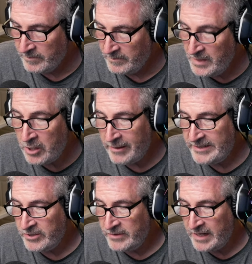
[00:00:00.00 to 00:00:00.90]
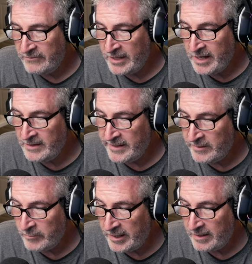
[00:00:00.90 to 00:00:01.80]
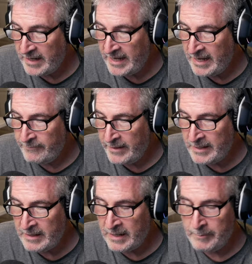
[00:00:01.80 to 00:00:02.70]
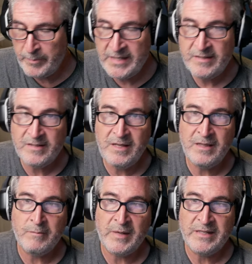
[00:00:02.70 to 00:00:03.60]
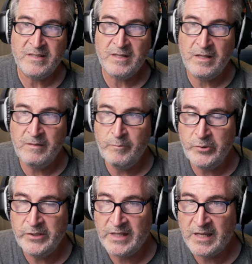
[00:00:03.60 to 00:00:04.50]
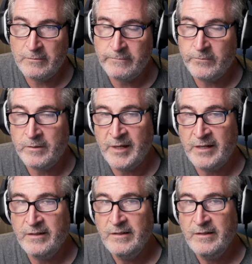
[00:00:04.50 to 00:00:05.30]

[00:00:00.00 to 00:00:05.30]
No, I don't have an Alienware. I have a PC that my son put together for me.